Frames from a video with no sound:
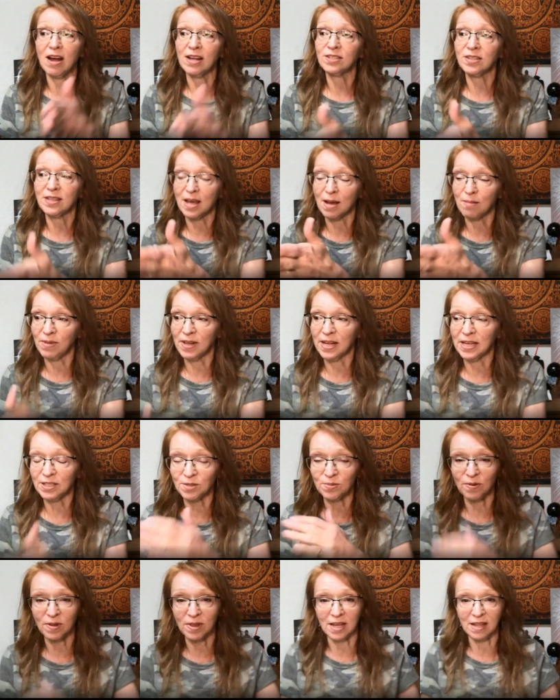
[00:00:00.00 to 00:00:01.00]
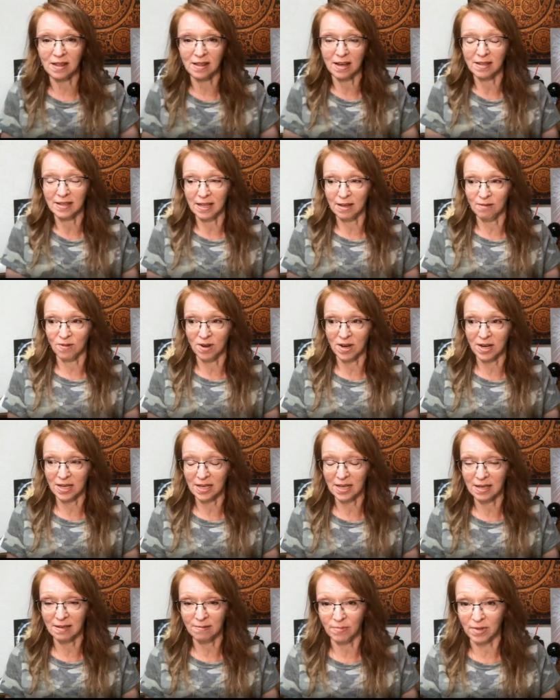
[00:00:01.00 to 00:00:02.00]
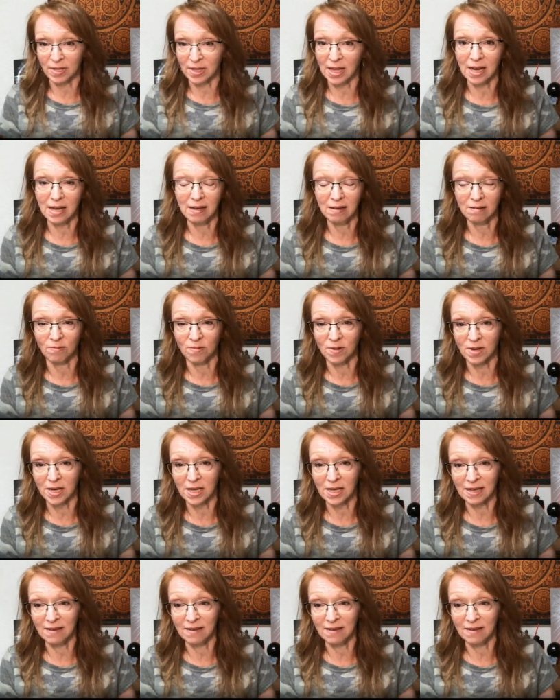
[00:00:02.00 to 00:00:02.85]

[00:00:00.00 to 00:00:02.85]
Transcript: to that place where they thought they wanted it, but they didn't want it.